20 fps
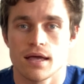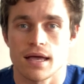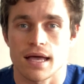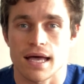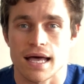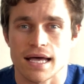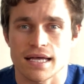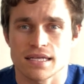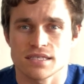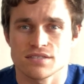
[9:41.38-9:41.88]

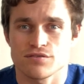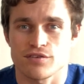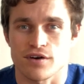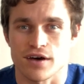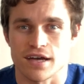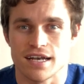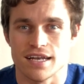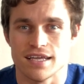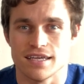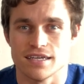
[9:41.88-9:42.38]
And
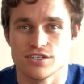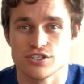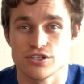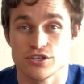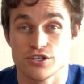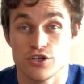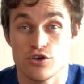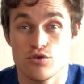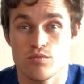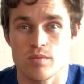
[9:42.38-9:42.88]
finally,
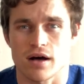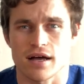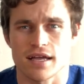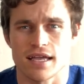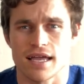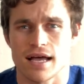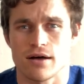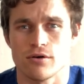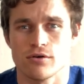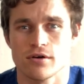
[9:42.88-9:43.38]
should you buy
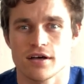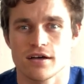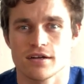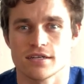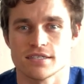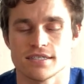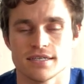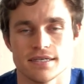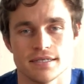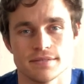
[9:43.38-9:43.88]

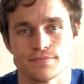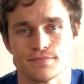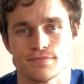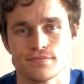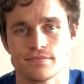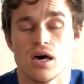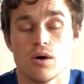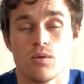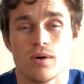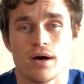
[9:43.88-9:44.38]
L-carnitine?
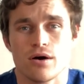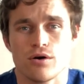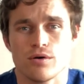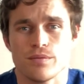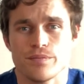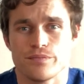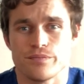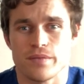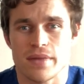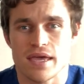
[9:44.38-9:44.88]
Well,
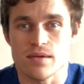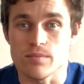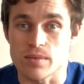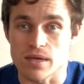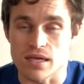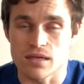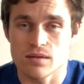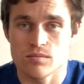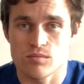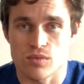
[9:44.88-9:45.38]

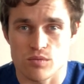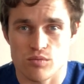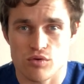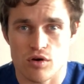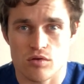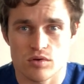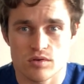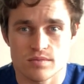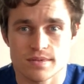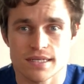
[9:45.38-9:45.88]
maybe, but
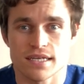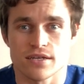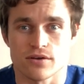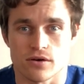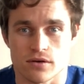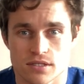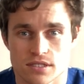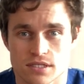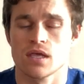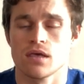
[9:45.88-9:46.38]
probably
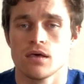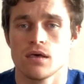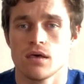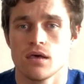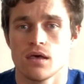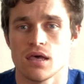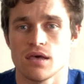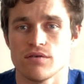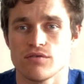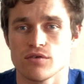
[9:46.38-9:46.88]
not.
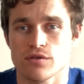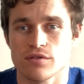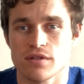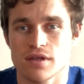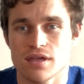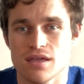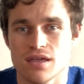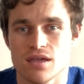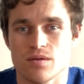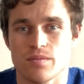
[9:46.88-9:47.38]
If you're
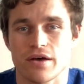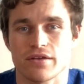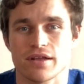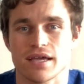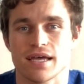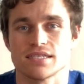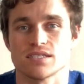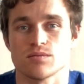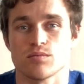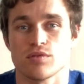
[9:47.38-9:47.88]
thinking about it
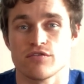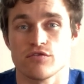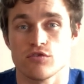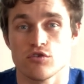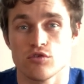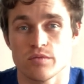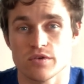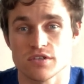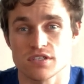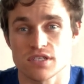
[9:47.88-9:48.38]
as a
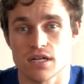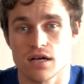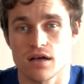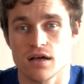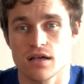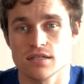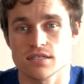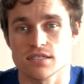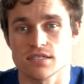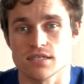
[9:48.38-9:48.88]
performance
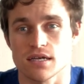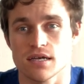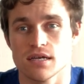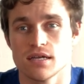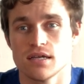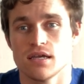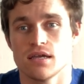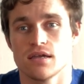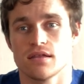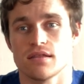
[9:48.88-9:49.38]
enhancer,
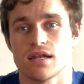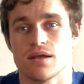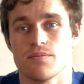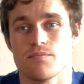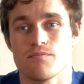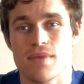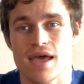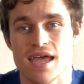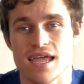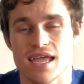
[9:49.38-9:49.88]
then it
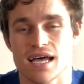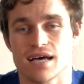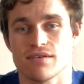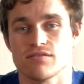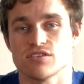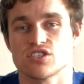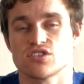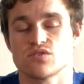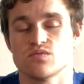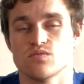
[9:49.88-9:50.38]
may have a
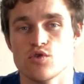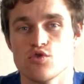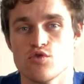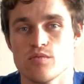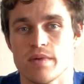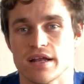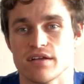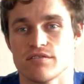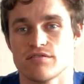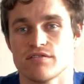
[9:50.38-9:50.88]
small
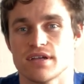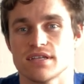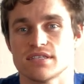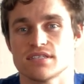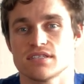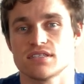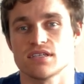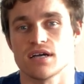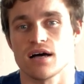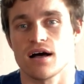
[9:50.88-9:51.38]
benefit
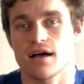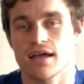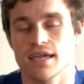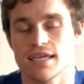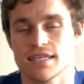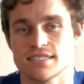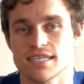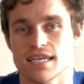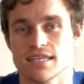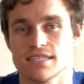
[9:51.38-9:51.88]
to
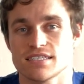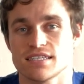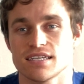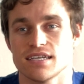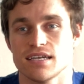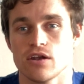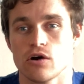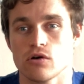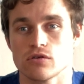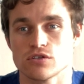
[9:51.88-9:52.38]
high-intensity
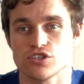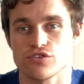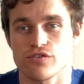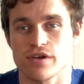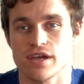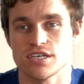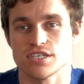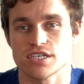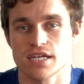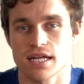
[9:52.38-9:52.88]

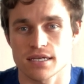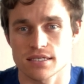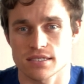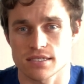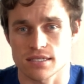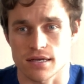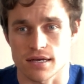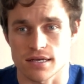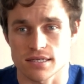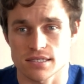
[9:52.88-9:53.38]
long-duration
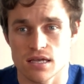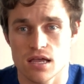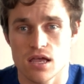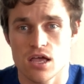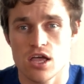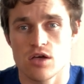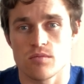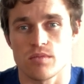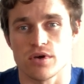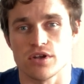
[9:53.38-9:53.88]
exercise,
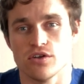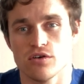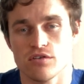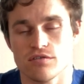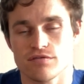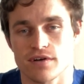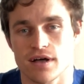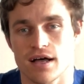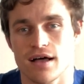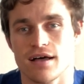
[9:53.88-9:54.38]
but not
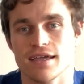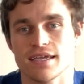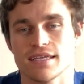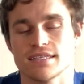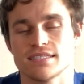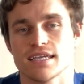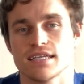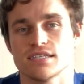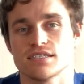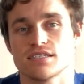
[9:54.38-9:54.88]
for
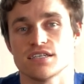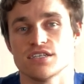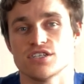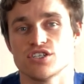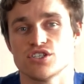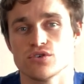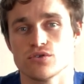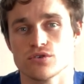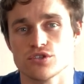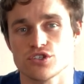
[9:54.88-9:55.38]
high-intensity
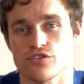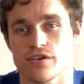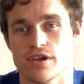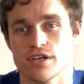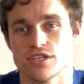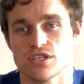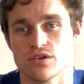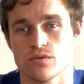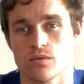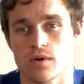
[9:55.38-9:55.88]

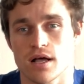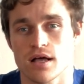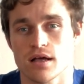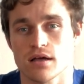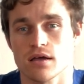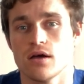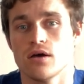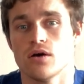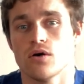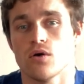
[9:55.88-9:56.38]
short-duration work
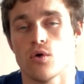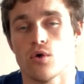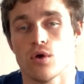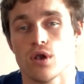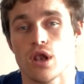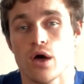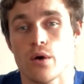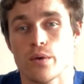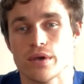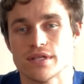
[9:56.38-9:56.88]
or
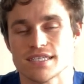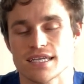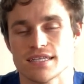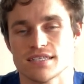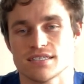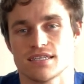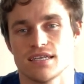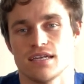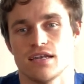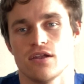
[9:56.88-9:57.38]

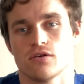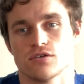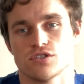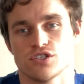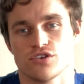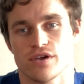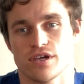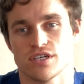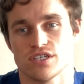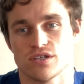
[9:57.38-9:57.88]
low-intensity
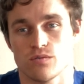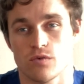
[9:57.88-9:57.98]
long-duration